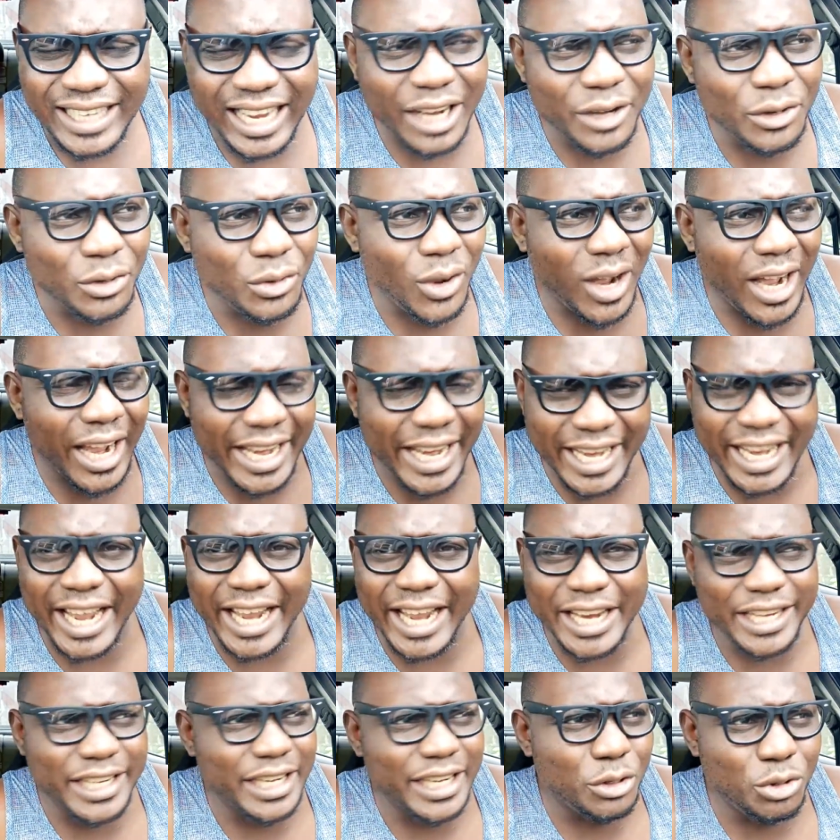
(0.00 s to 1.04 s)
that you are
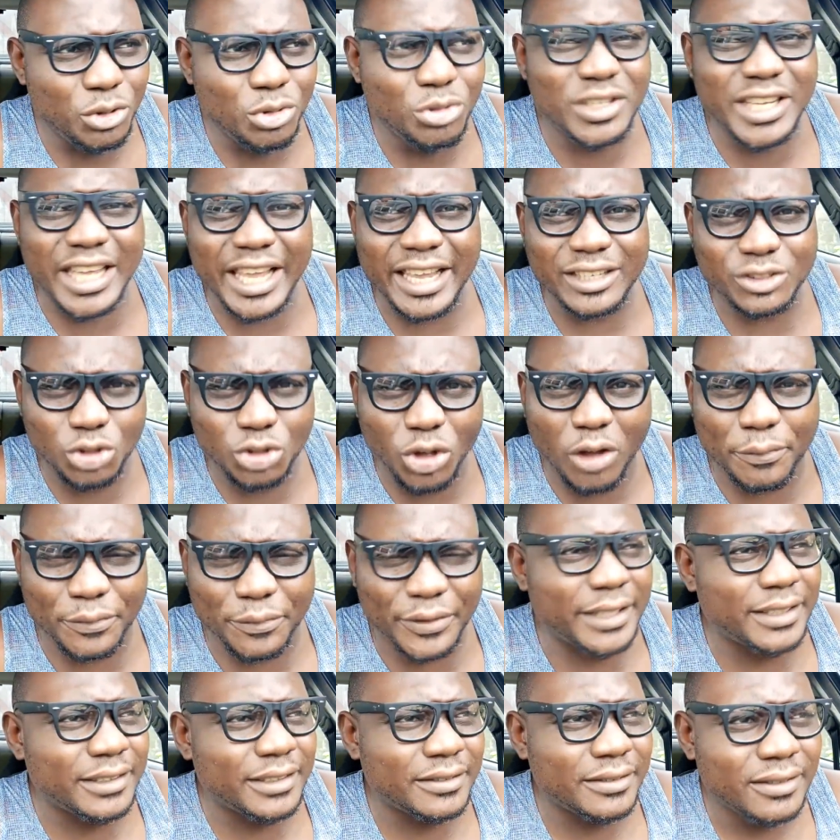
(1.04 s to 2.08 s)
here in the UK
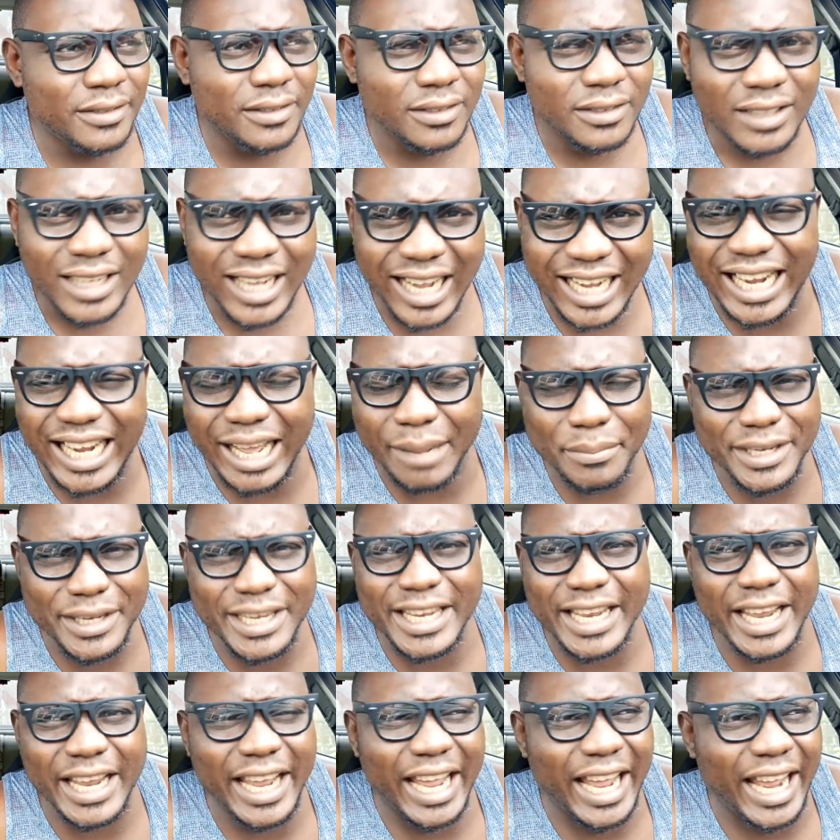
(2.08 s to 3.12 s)
suffering, and I'm
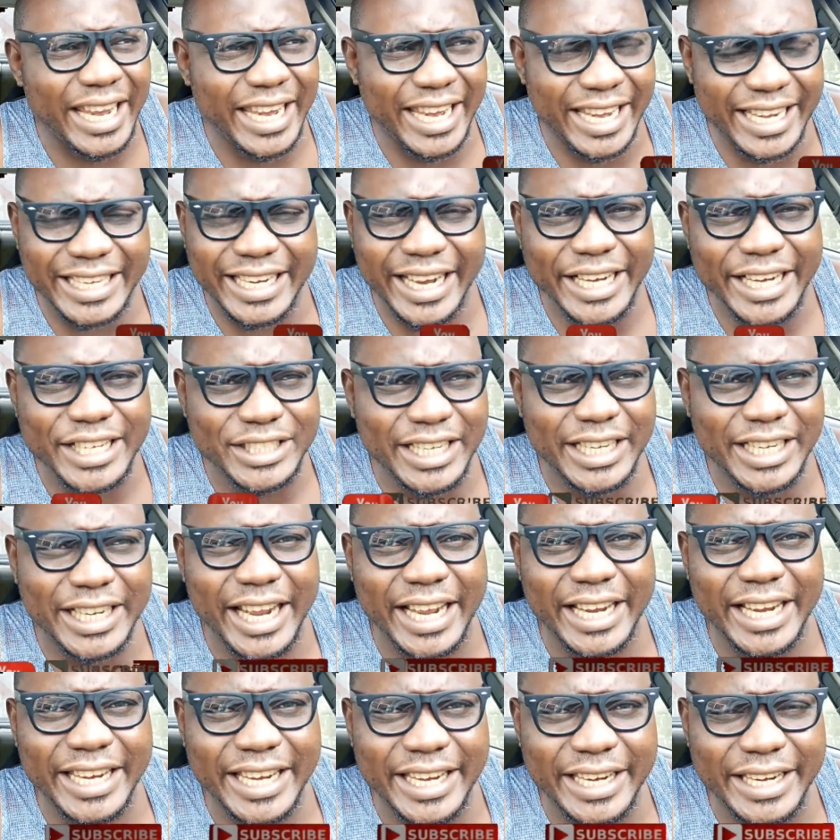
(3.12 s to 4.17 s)
here in
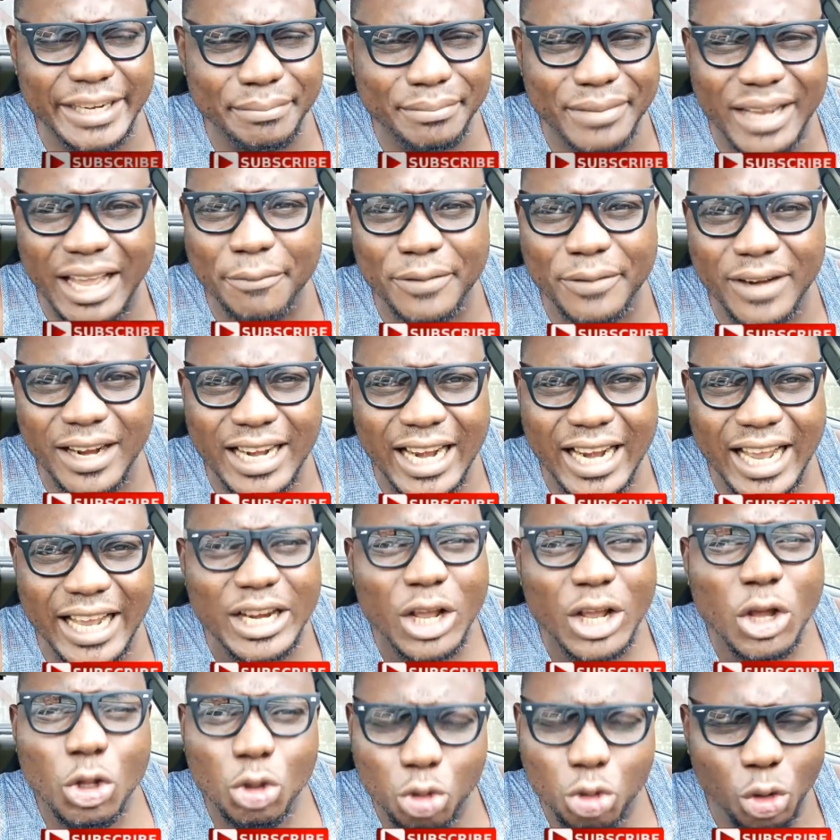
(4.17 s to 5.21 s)
Nigeria, in Biafran
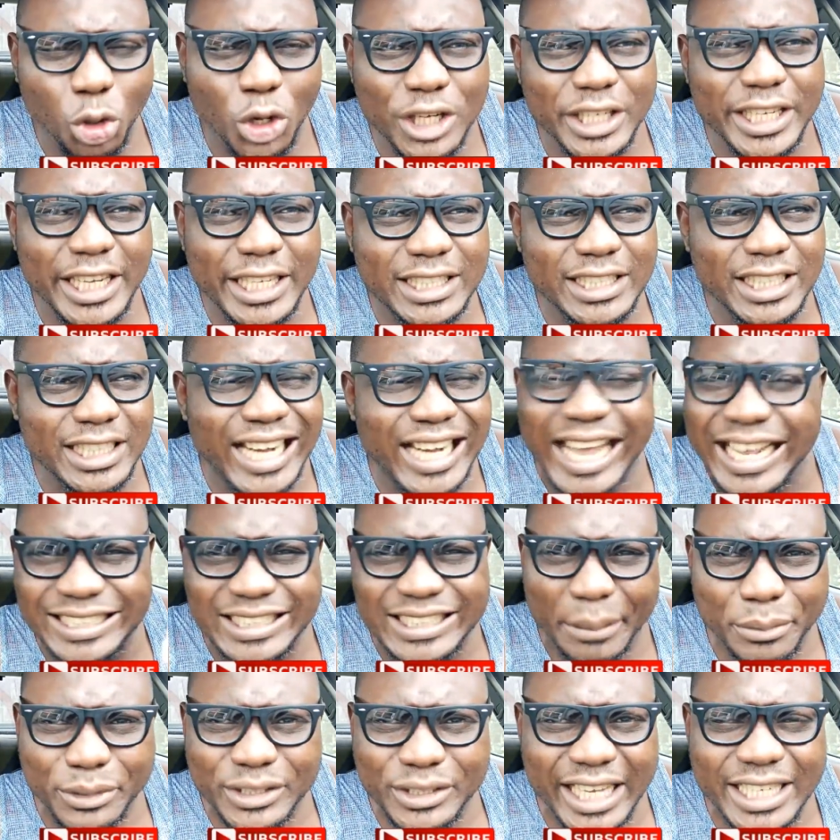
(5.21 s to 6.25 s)
land, truncating and
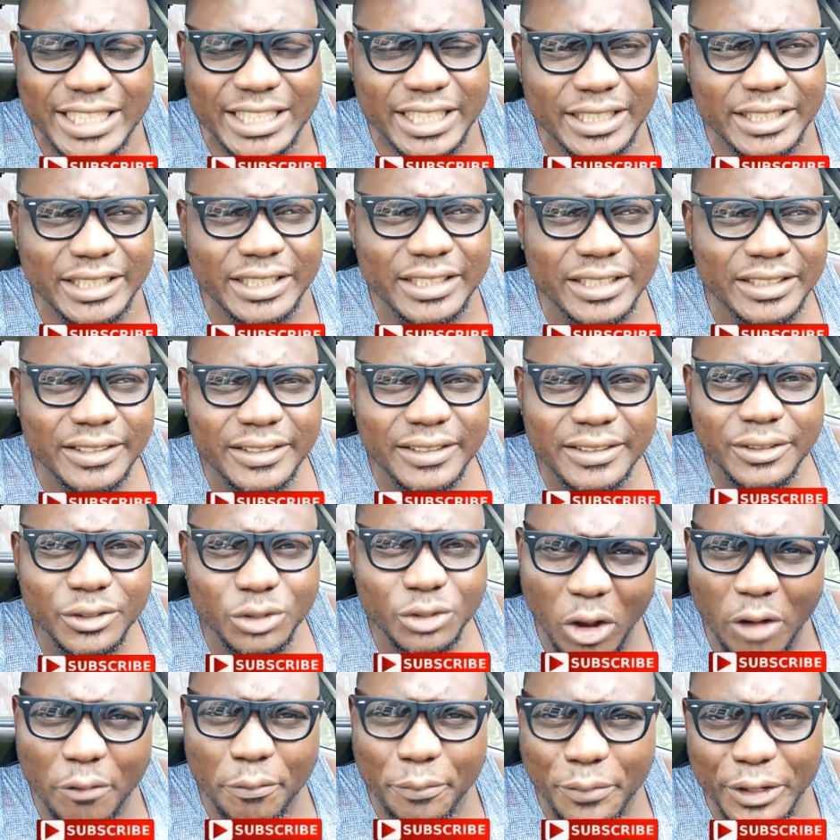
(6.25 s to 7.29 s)
sabotaging
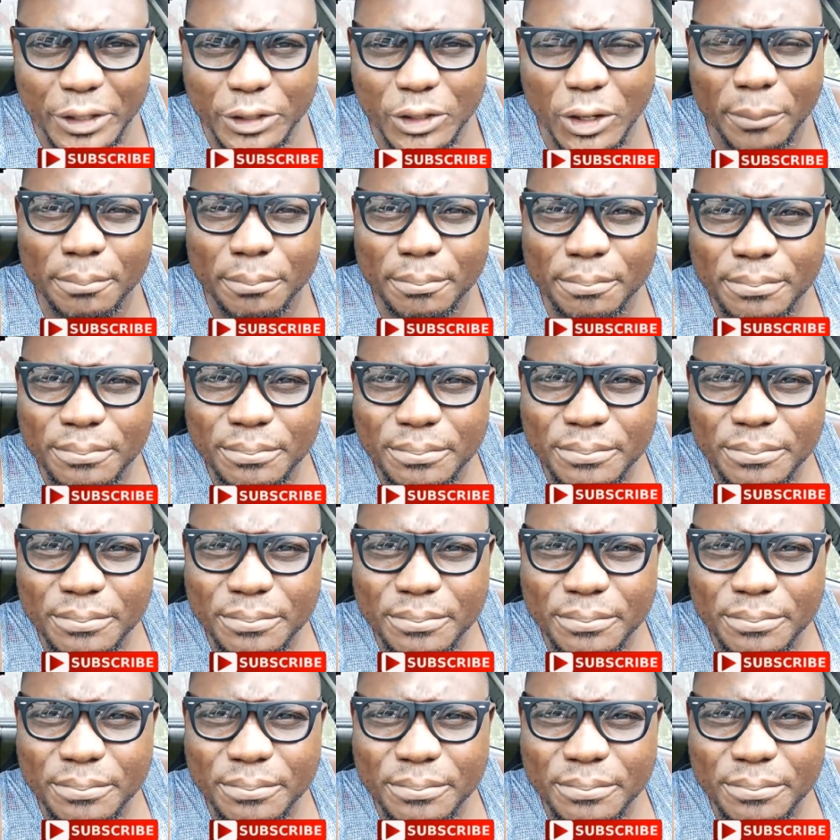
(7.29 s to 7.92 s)
your freedom.